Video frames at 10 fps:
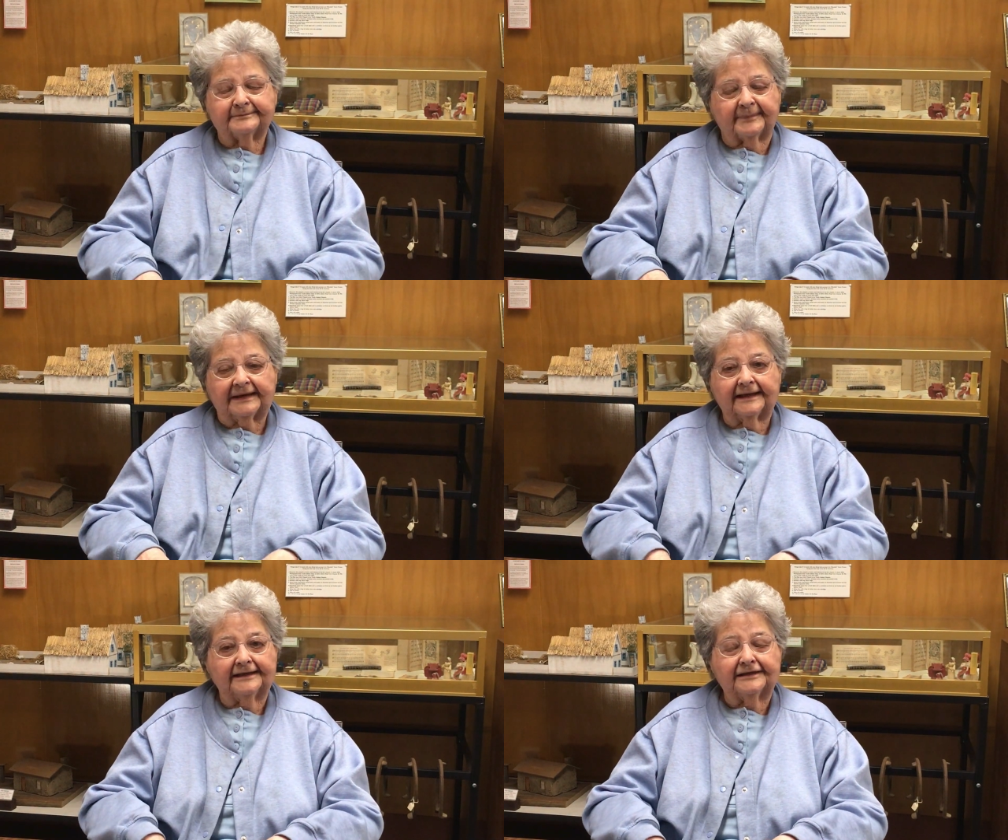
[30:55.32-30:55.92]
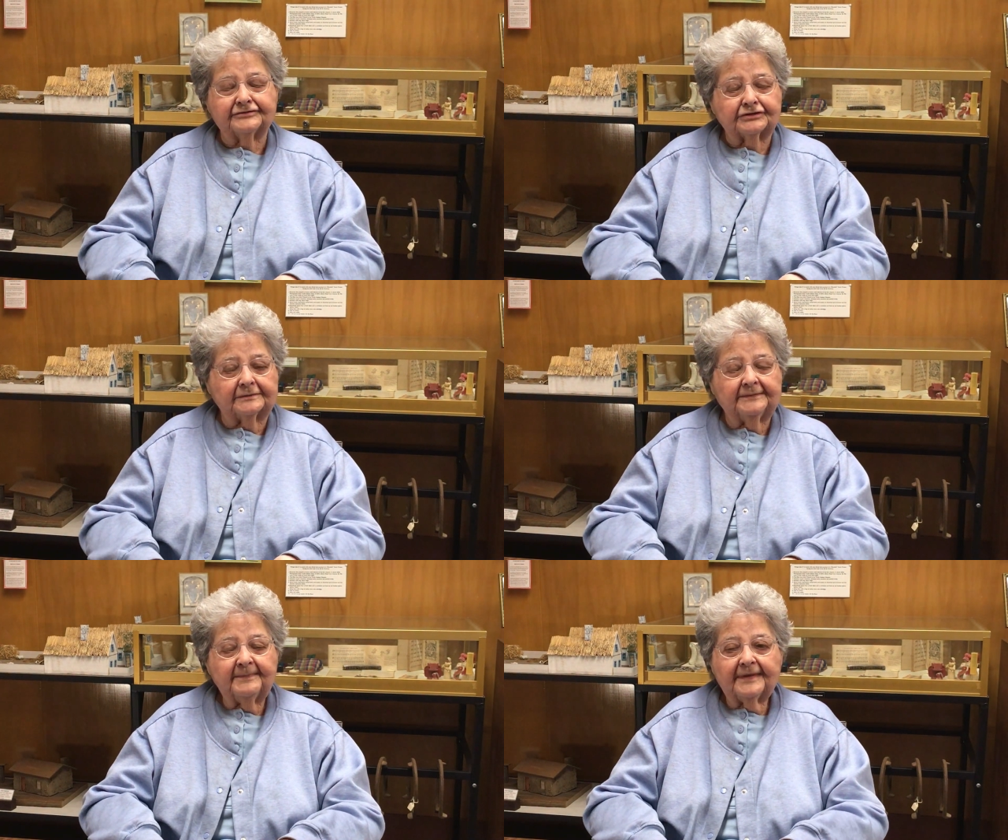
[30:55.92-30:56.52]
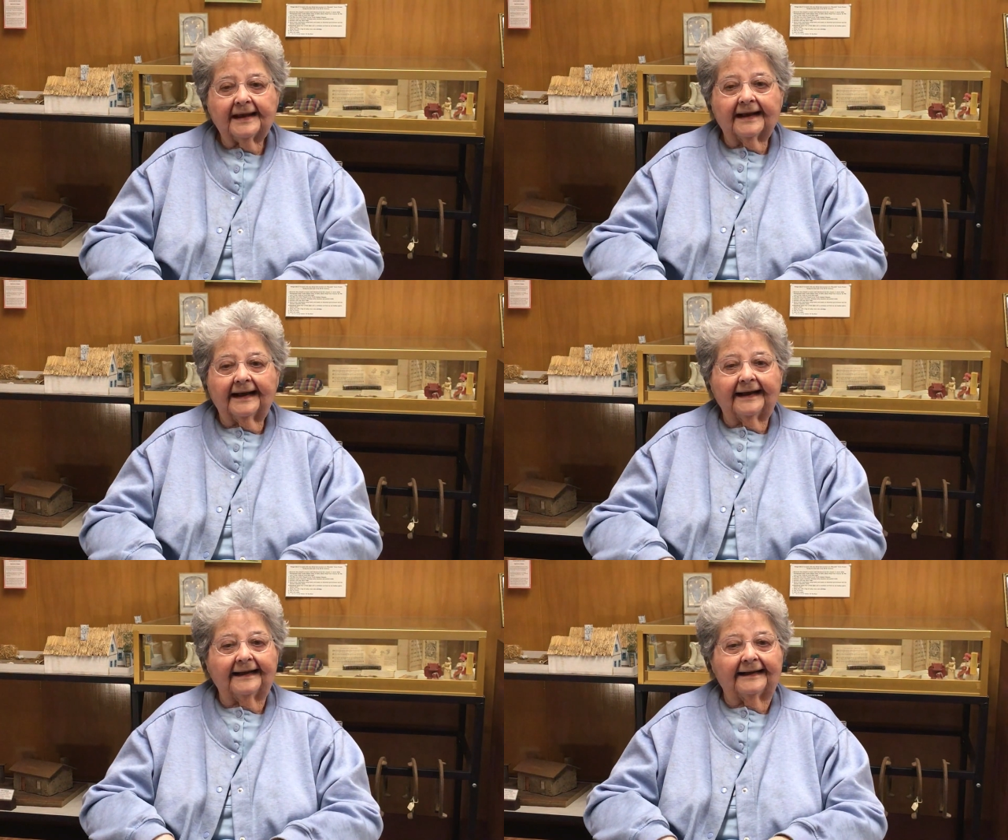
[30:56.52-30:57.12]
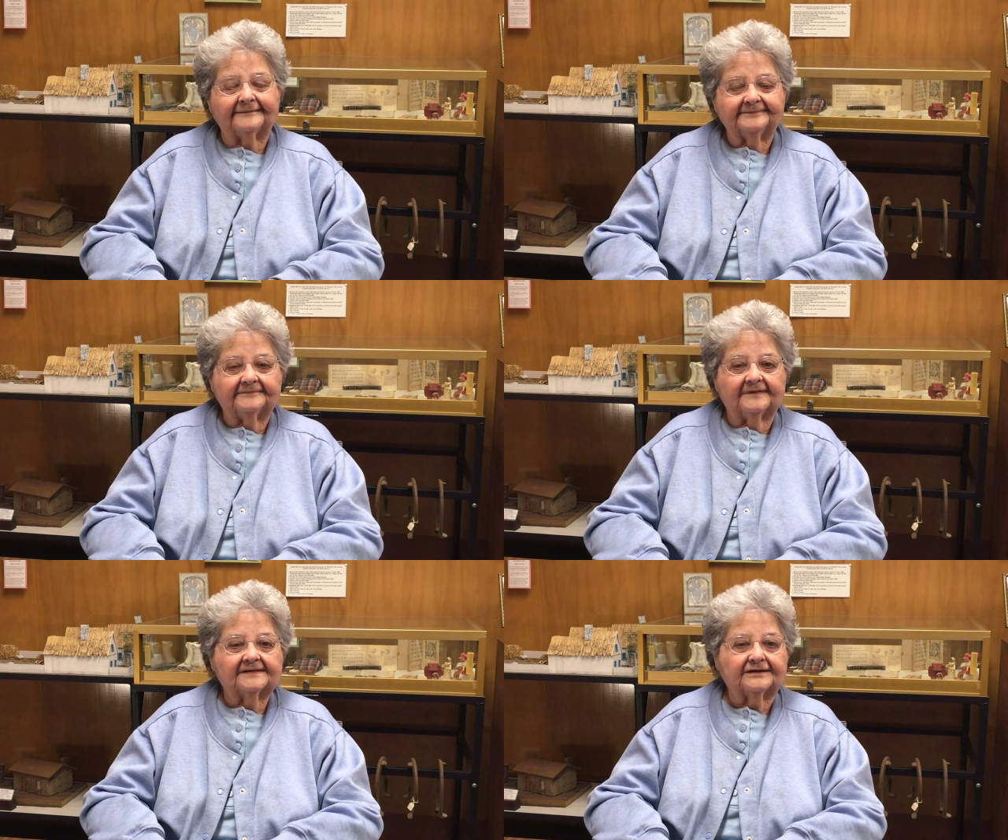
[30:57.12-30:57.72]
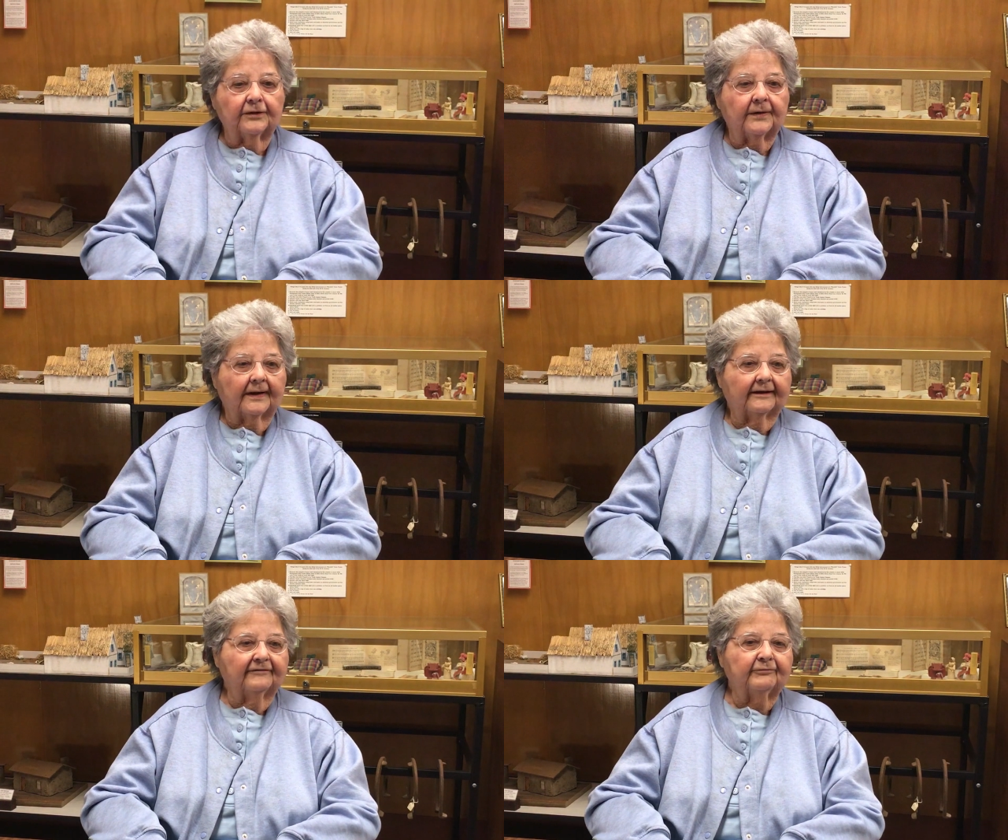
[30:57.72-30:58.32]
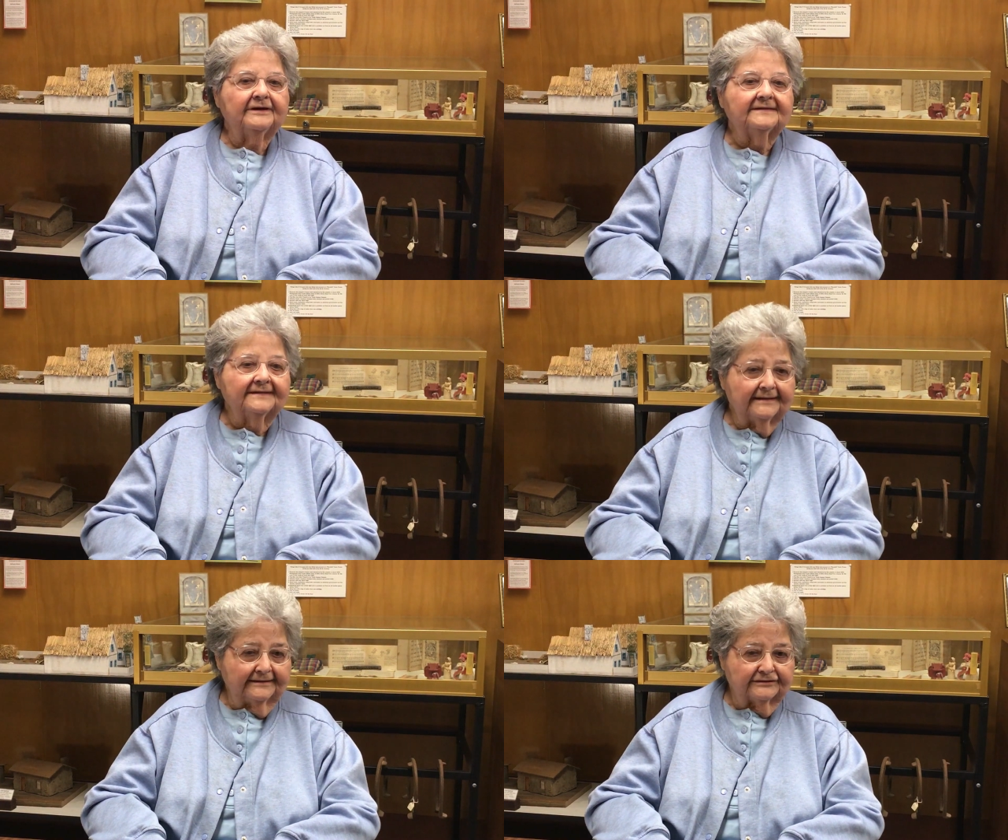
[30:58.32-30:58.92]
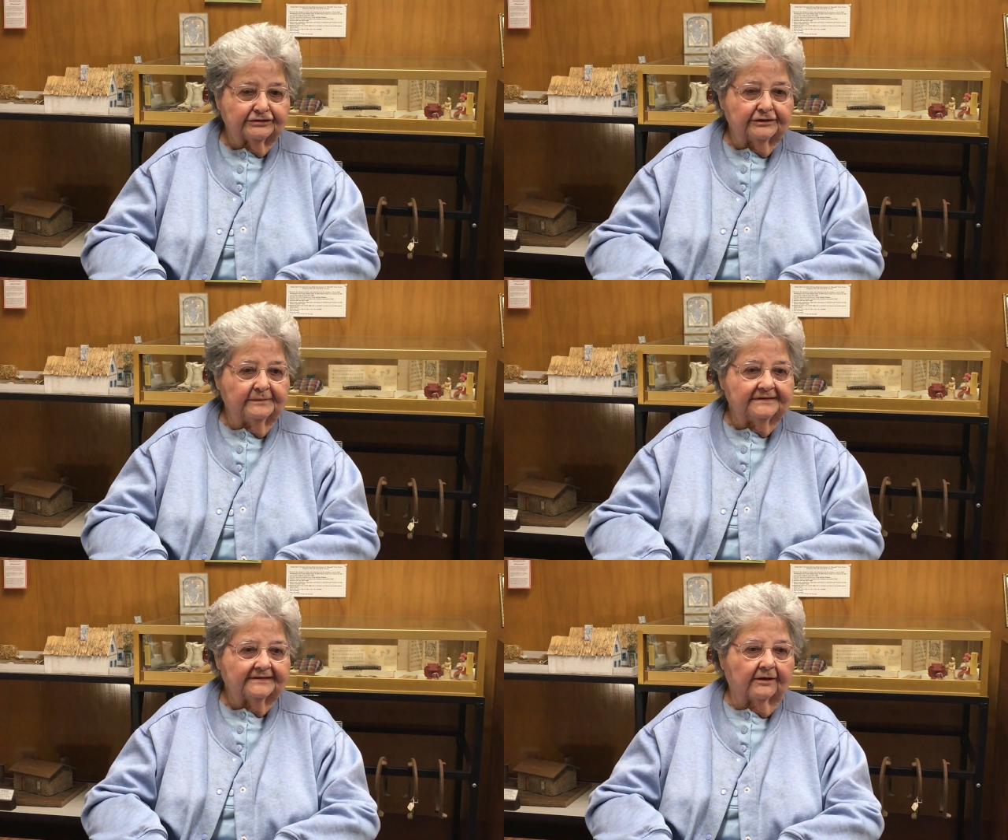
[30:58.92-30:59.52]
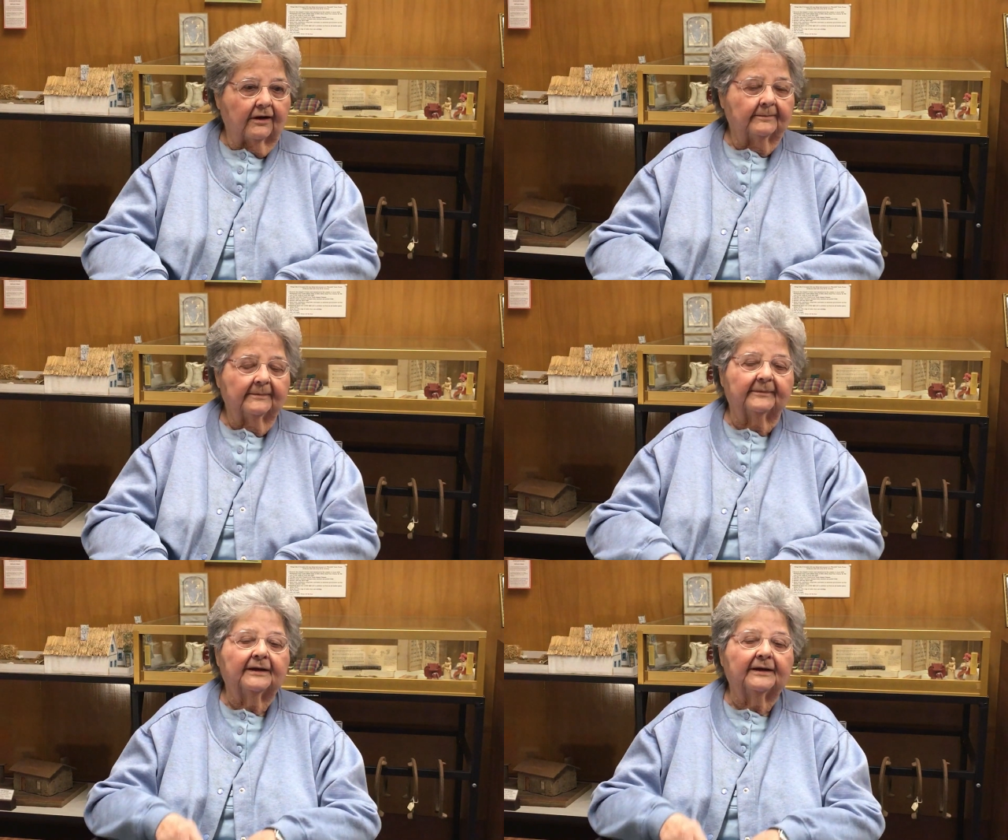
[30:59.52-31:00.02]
beginning German. So if we sing in a German song,